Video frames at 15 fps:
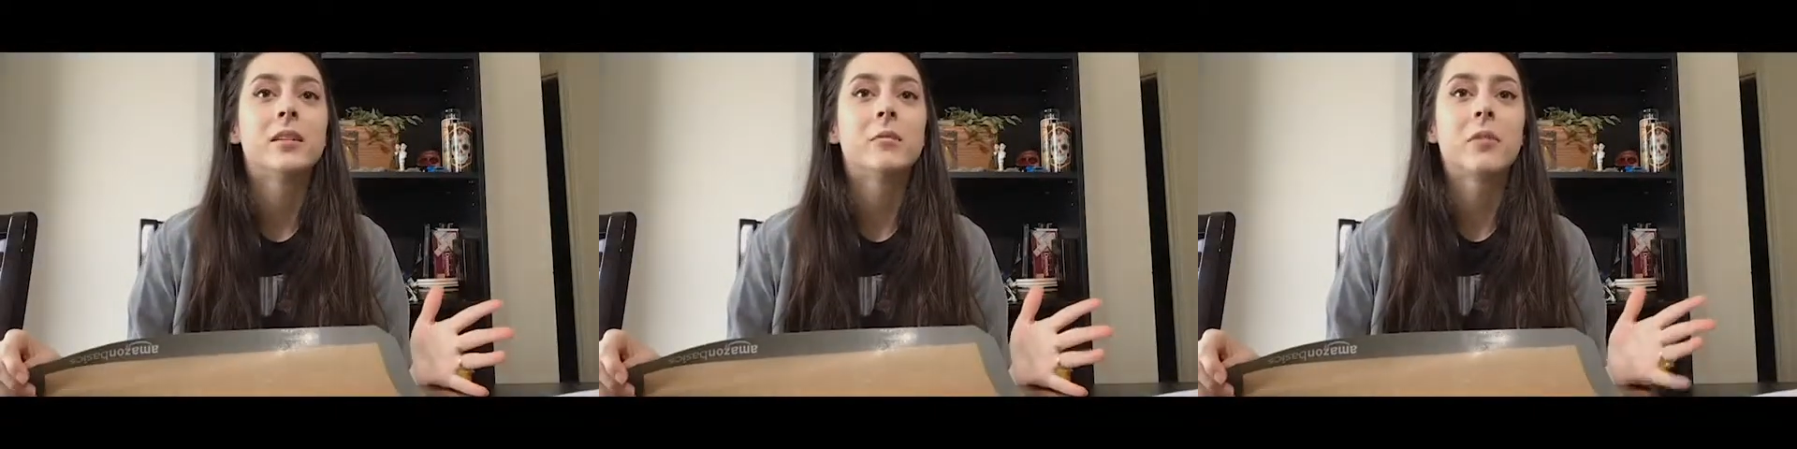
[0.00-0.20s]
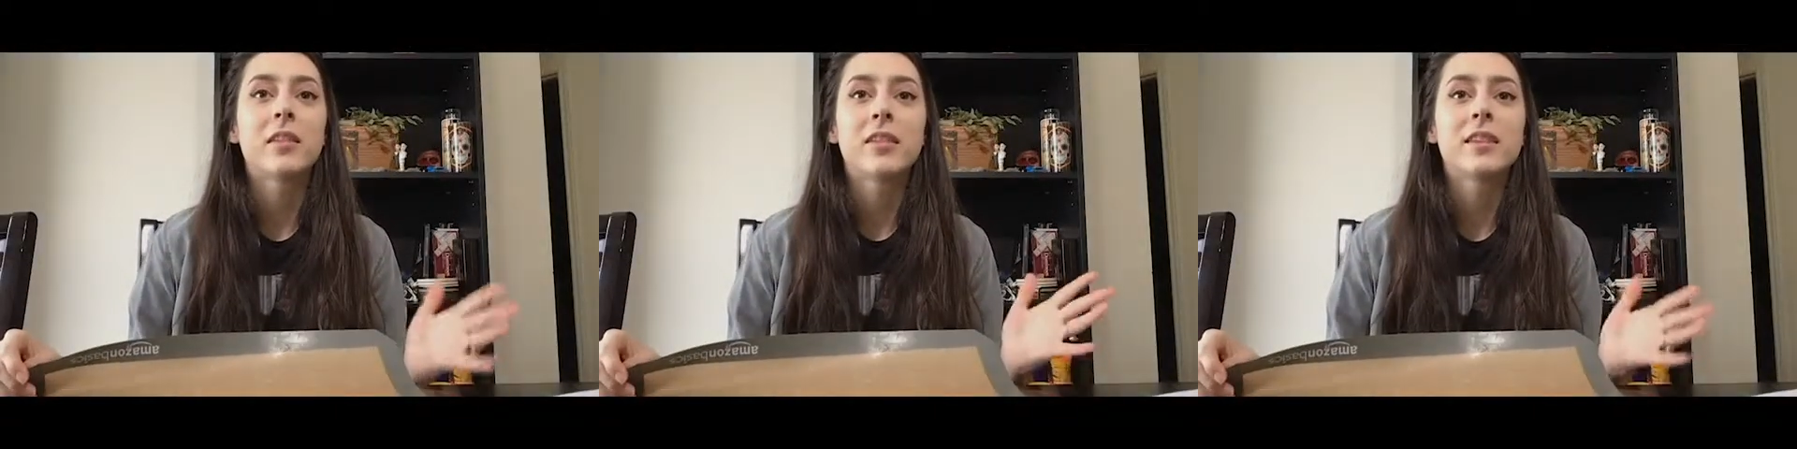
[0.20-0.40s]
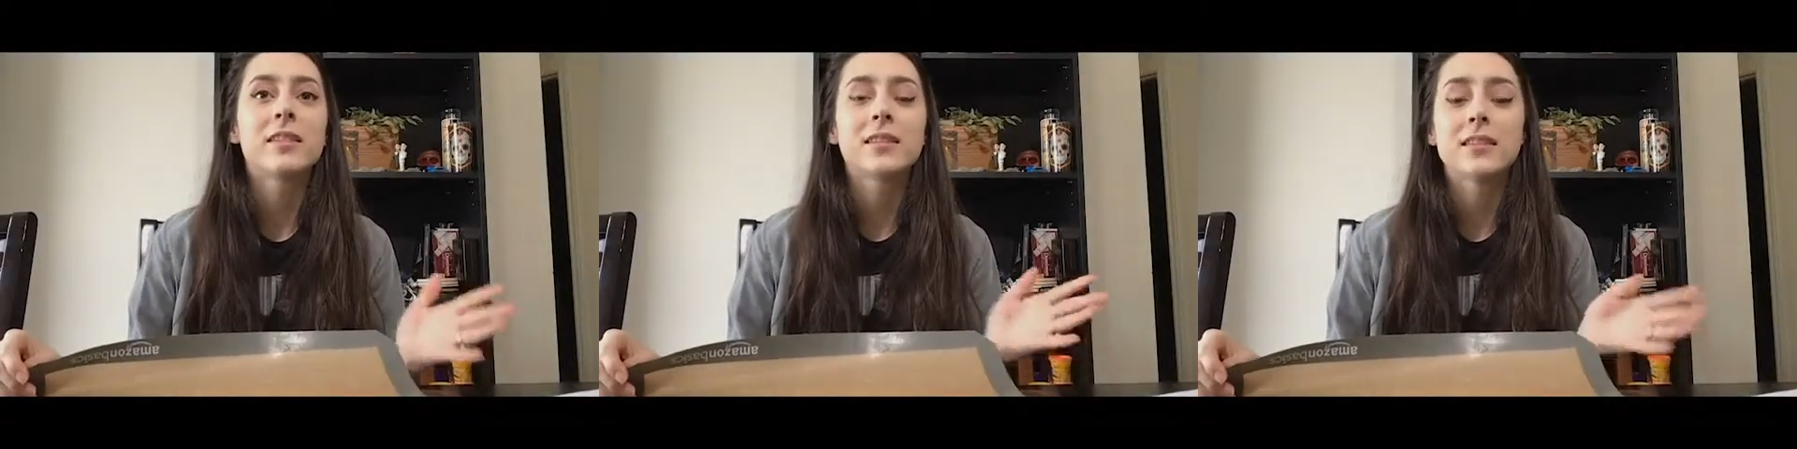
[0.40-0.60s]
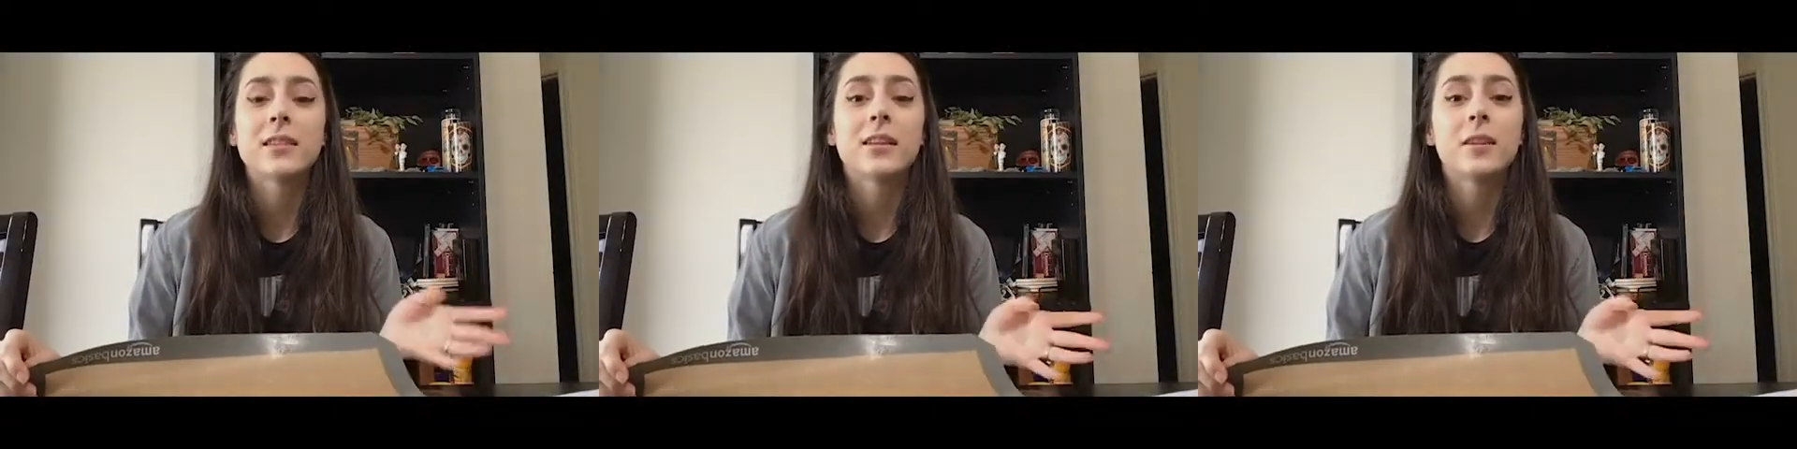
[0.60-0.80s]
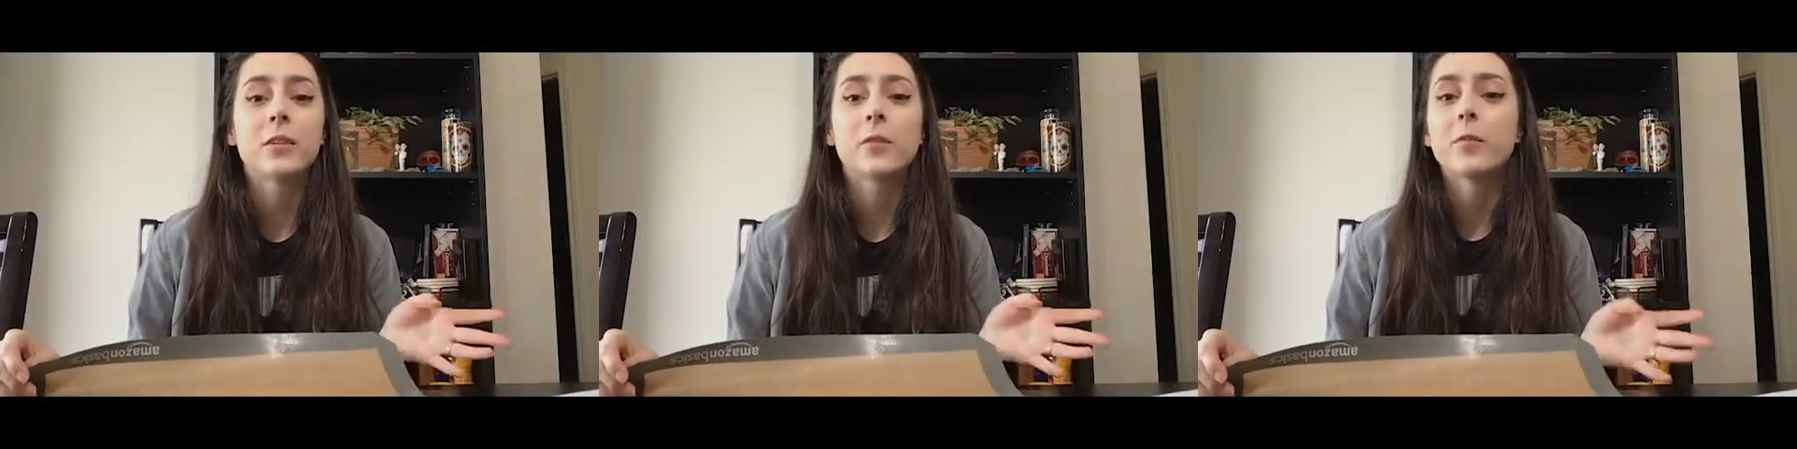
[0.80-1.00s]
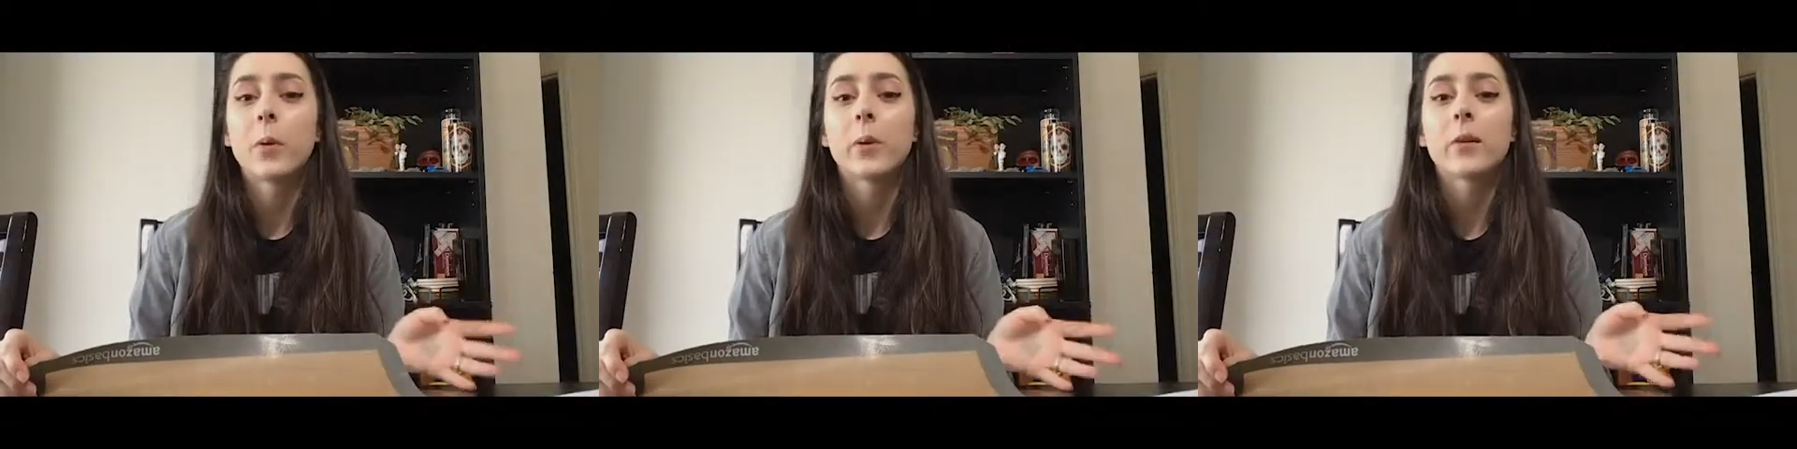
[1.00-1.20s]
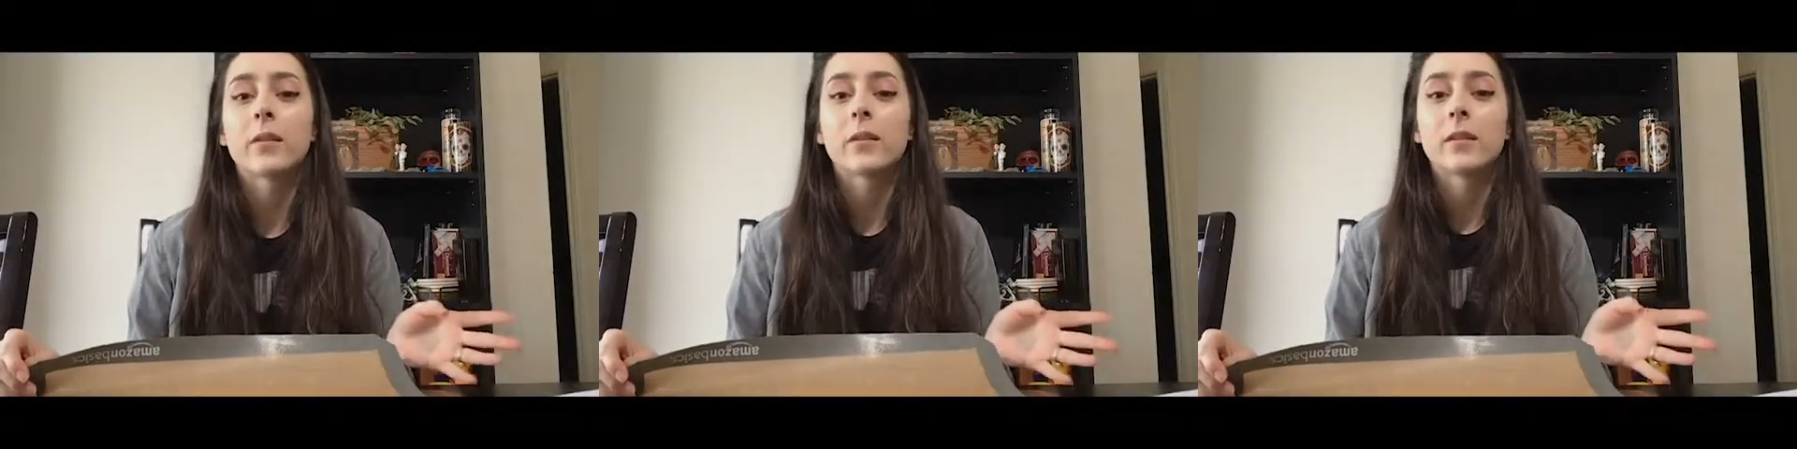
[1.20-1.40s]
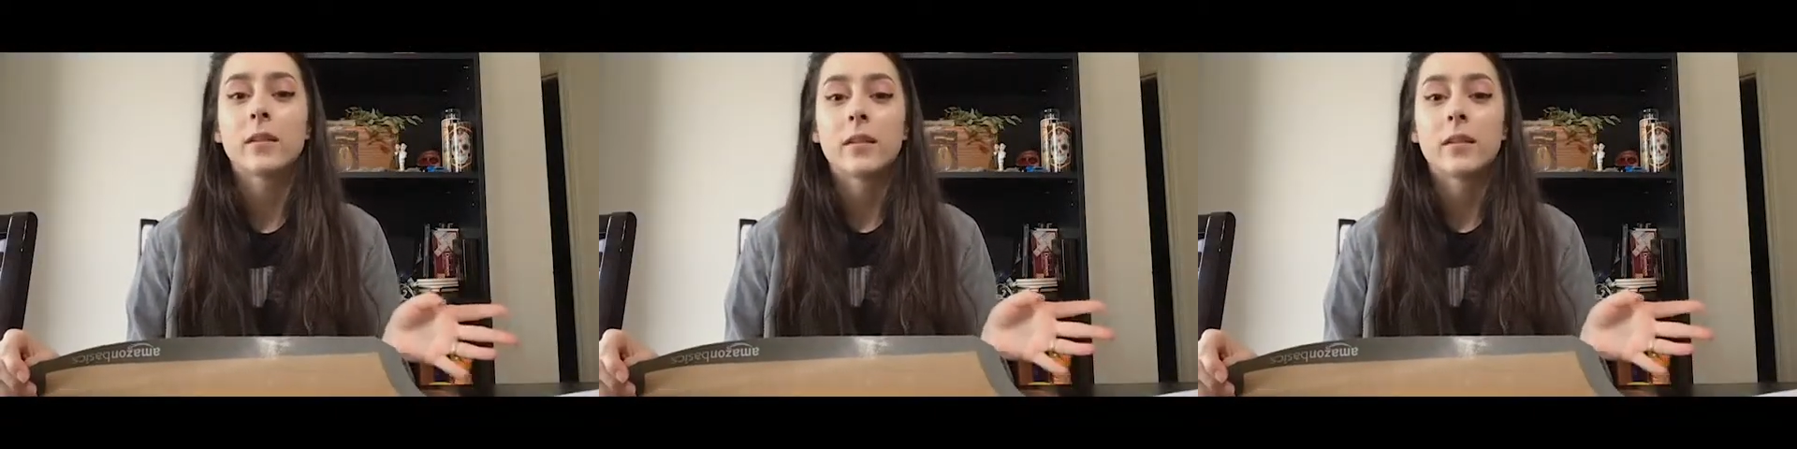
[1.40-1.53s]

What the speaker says: with things sticking to foil.